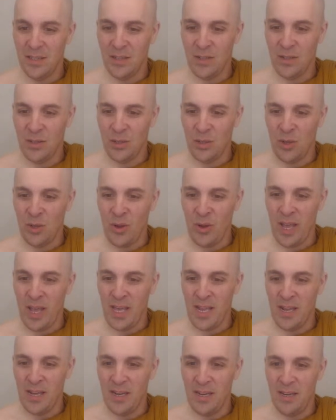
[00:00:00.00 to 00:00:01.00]
Hello,
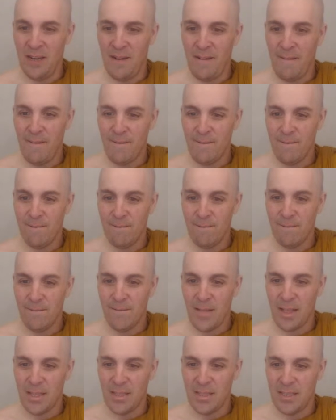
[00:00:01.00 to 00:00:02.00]
Anna.
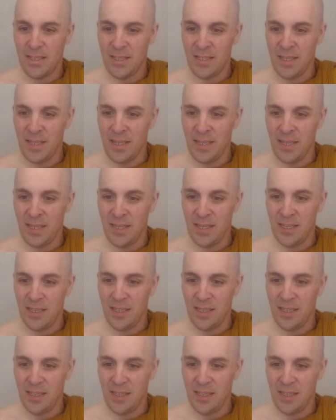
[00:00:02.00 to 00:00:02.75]
Let's see.